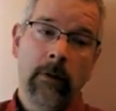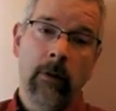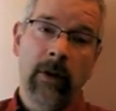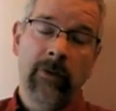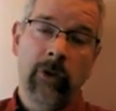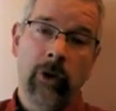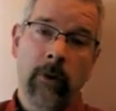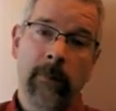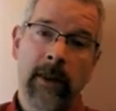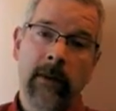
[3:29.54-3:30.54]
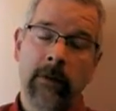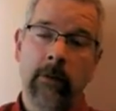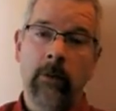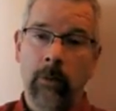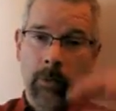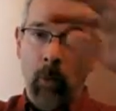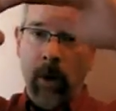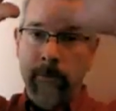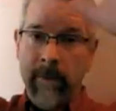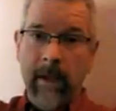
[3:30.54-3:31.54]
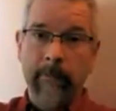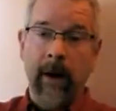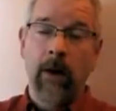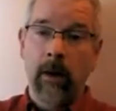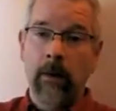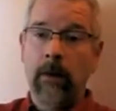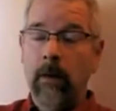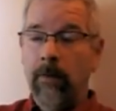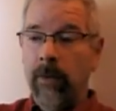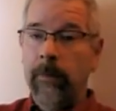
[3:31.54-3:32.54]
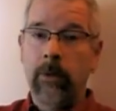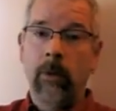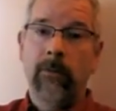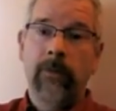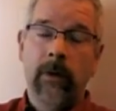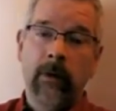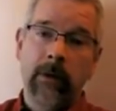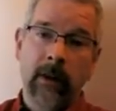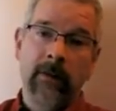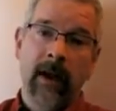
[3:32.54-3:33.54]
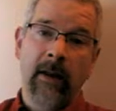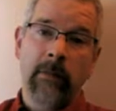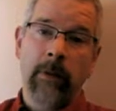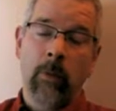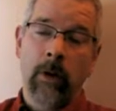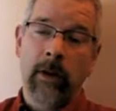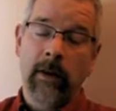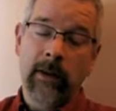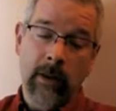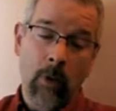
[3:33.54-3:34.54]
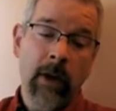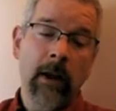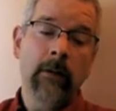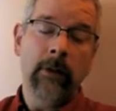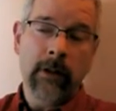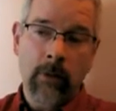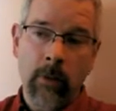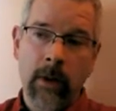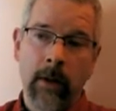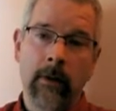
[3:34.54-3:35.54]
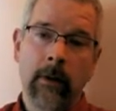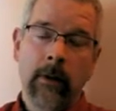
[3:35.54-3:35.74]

You know, like the Europeans do with the one big bearing. They've been doing it for years like that. It's been working. He said, okay, let's go ahead.